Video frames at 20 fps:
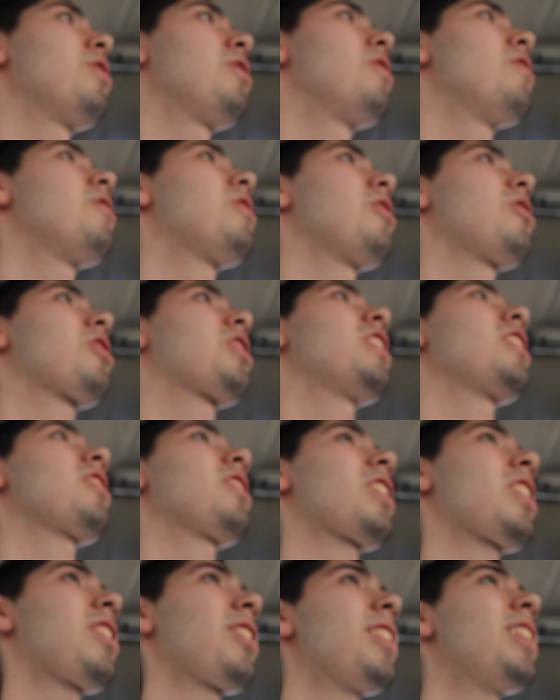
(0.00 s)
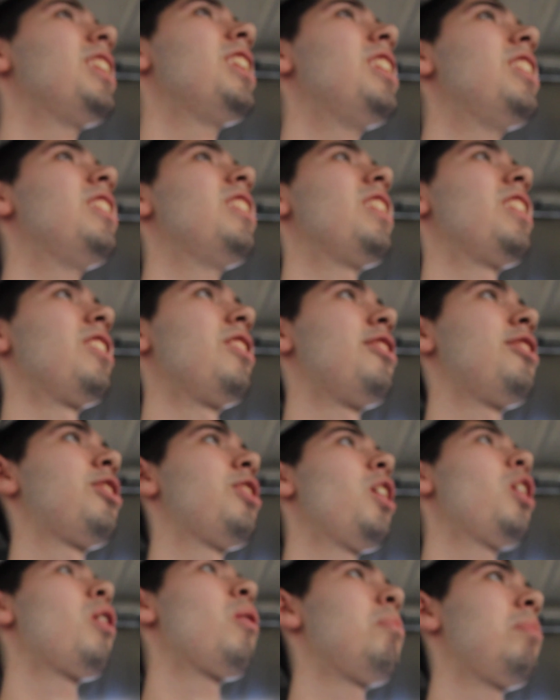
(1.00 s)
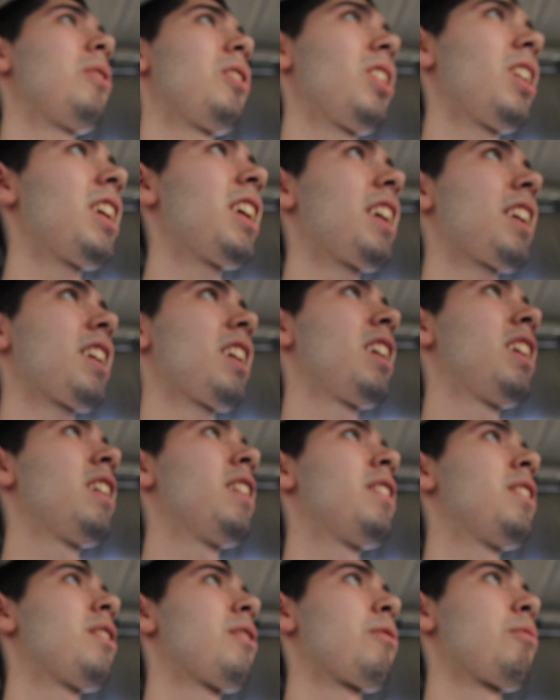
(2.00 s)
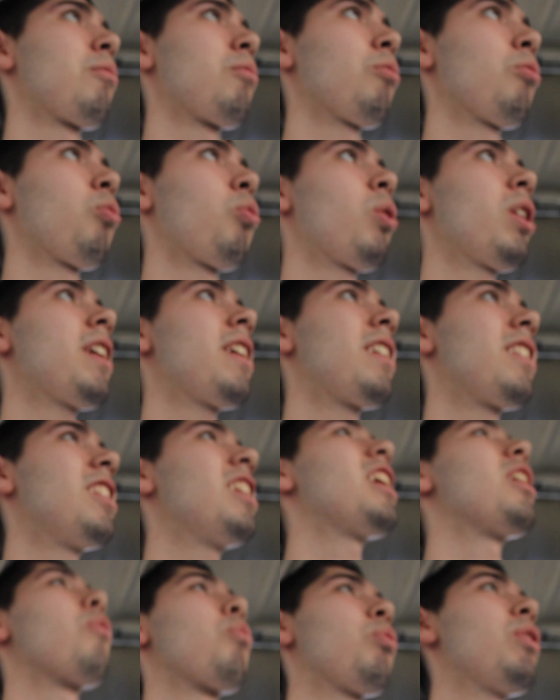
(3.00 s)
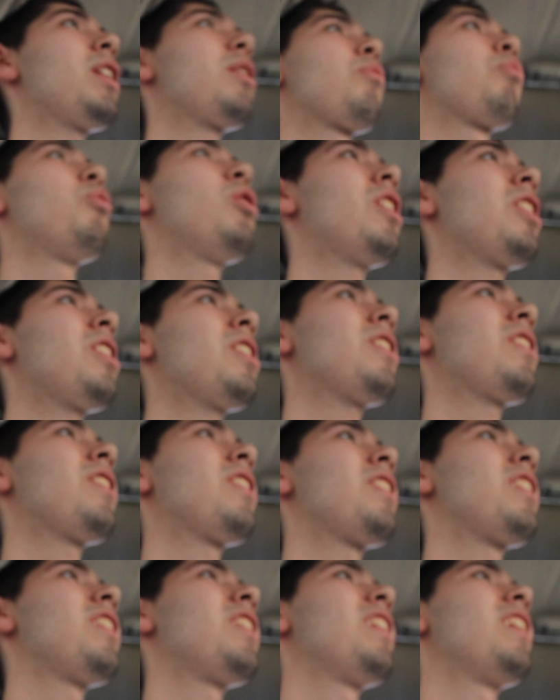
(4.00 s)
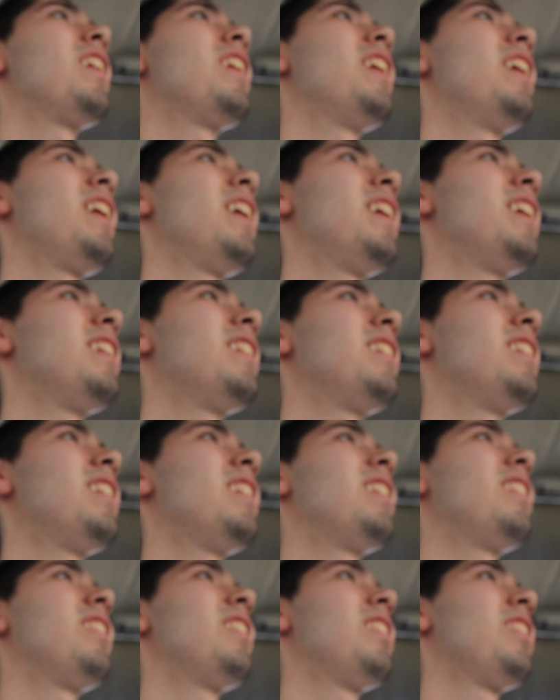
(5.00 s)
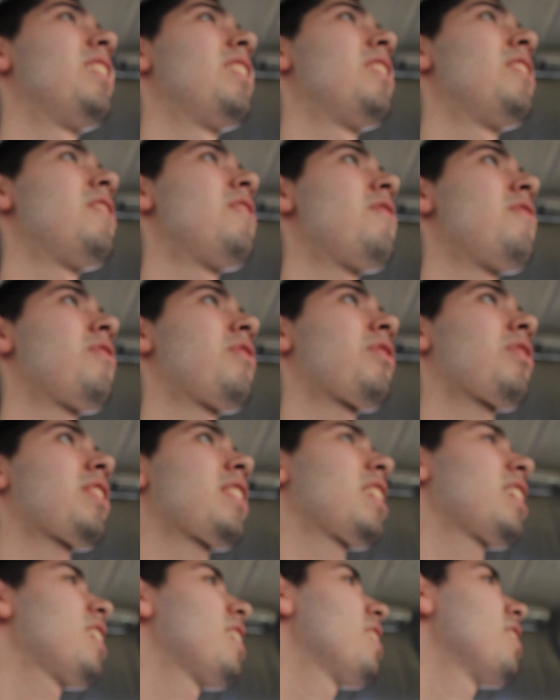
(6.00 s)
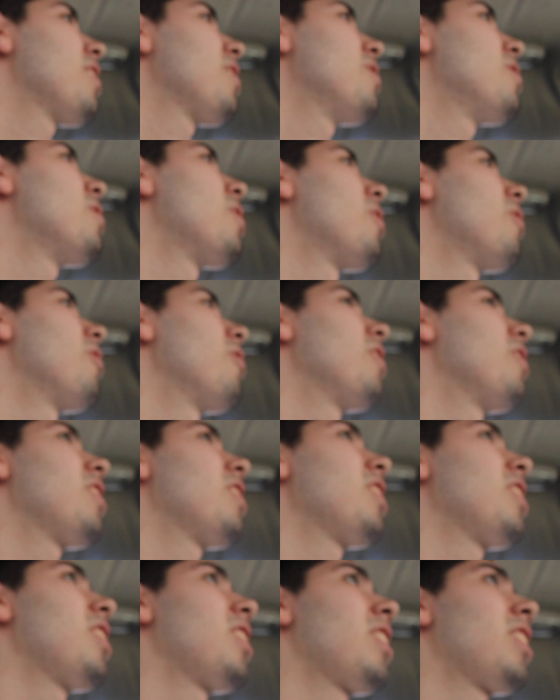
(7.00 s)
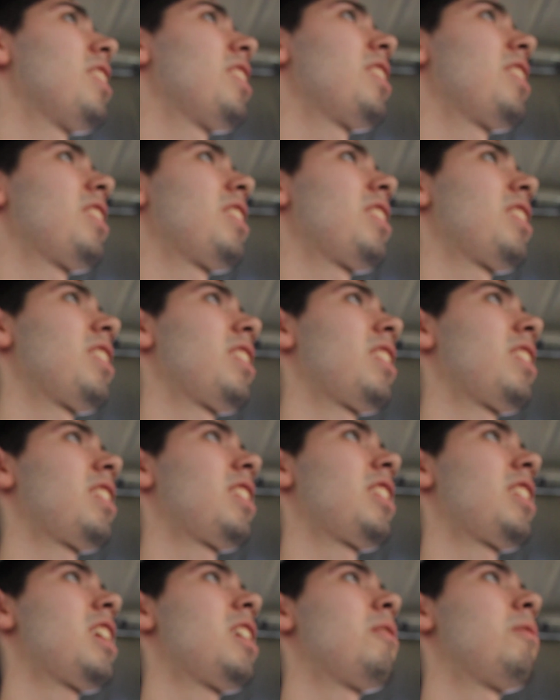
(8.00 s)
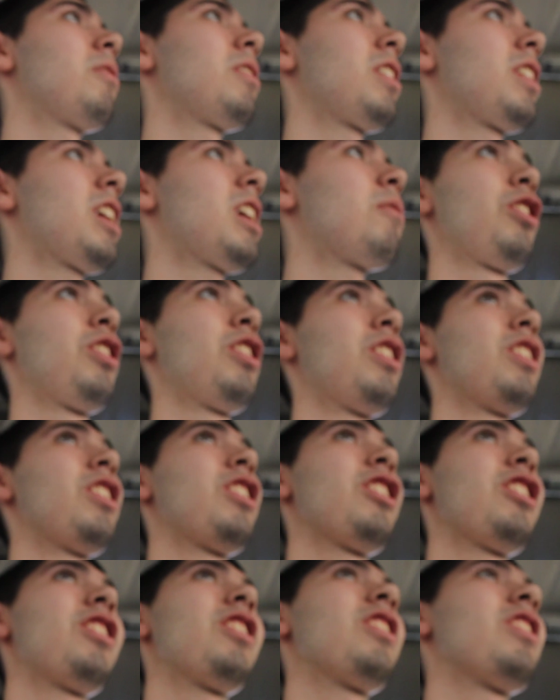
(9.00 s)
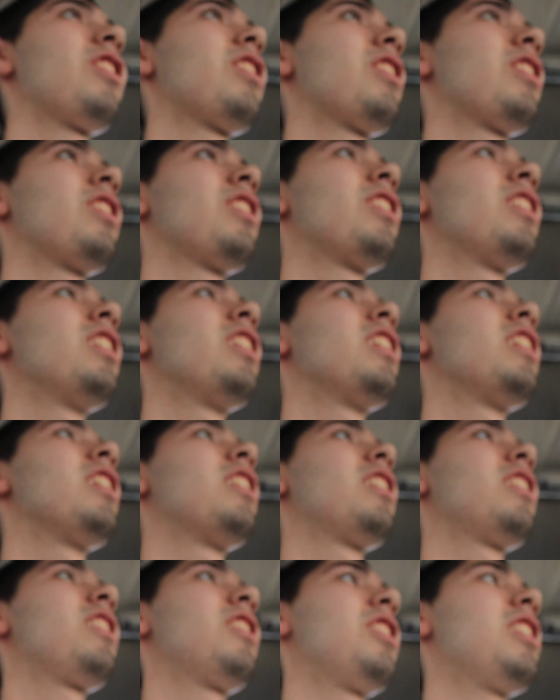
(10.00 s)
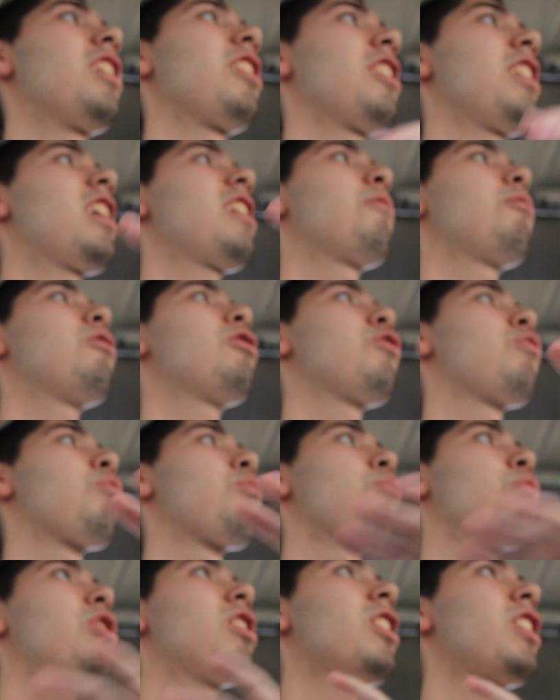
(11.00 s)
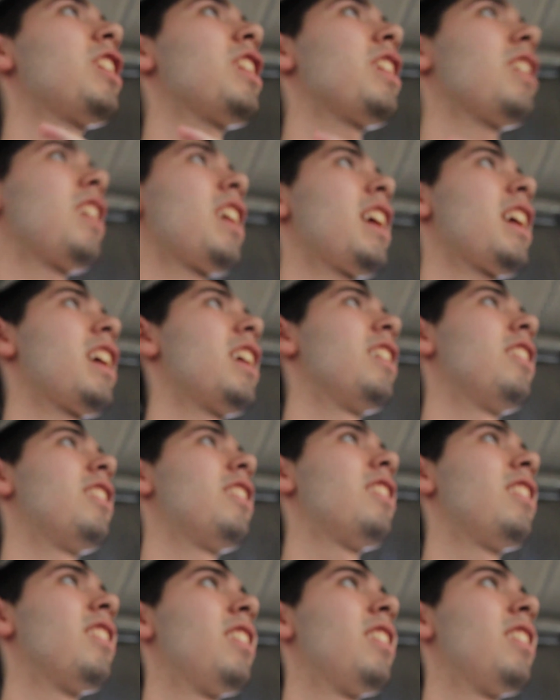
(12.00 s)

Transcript: you just got the clean and soap, like wet, yeah, red water, and uh, you know. Yep, that, I know. That, that was good, wasn't it, buddy? Yeah, that was really an